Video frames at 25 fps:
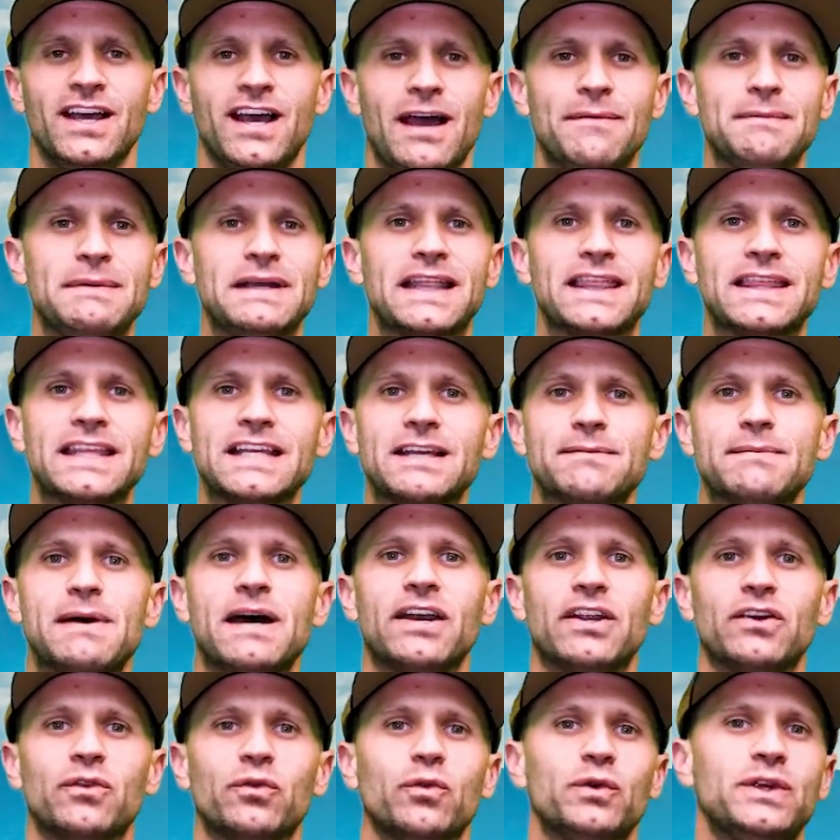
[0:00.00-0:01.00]
I mean, think
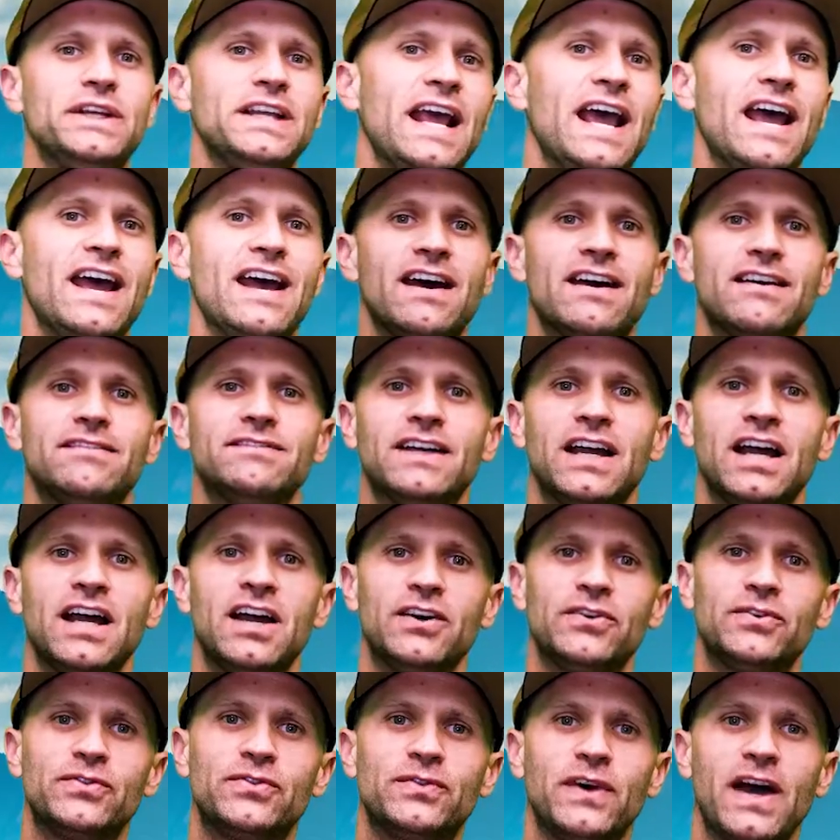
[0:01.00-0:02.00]
about it. We have
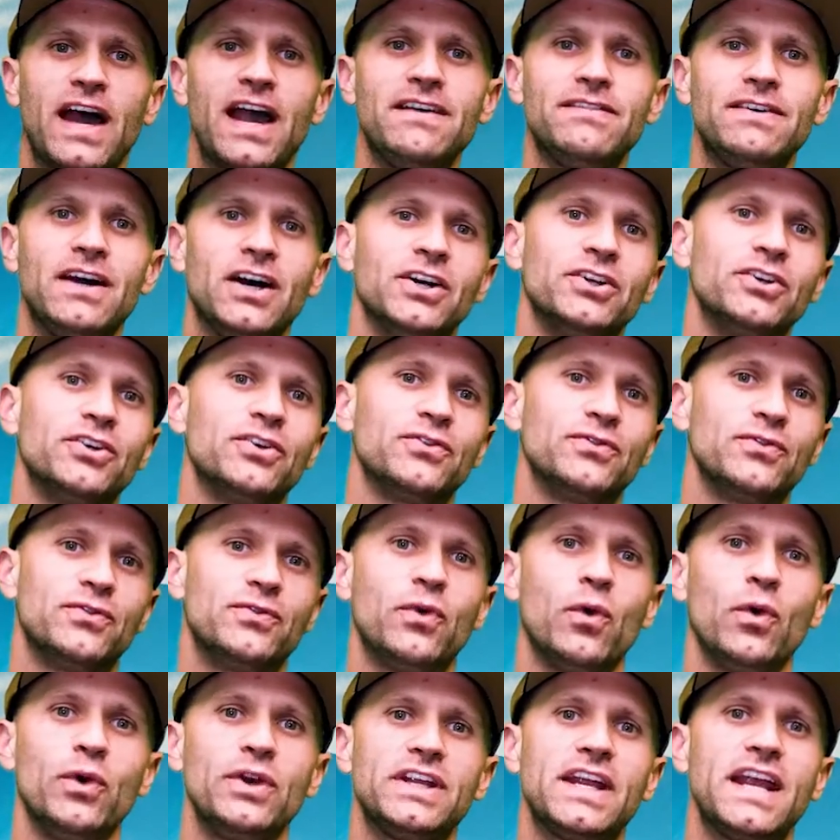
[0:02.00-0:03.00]

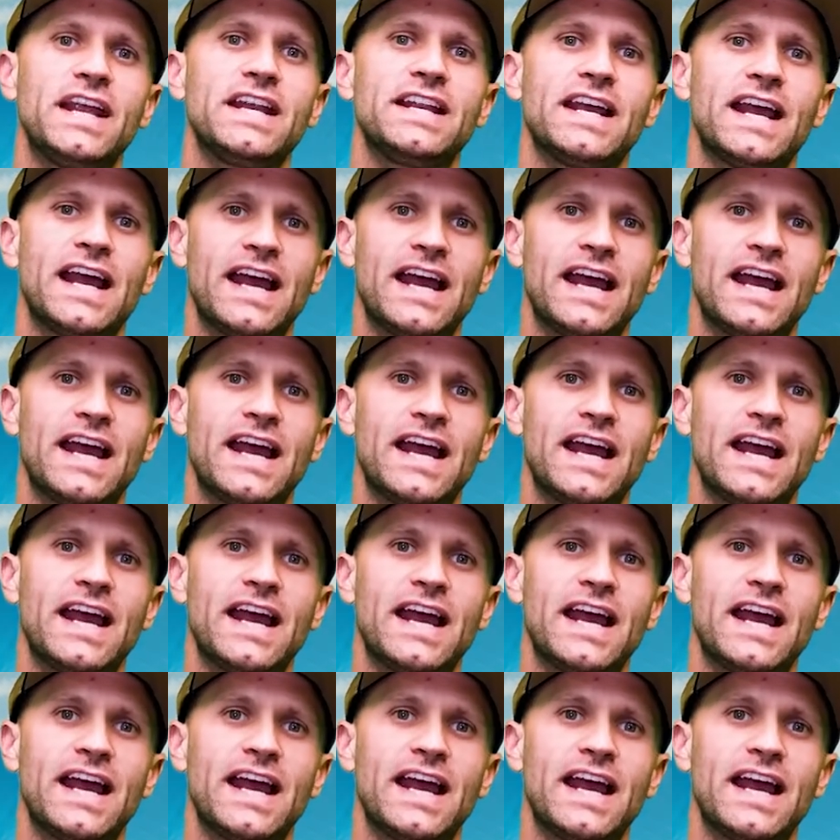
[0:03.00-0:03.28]
548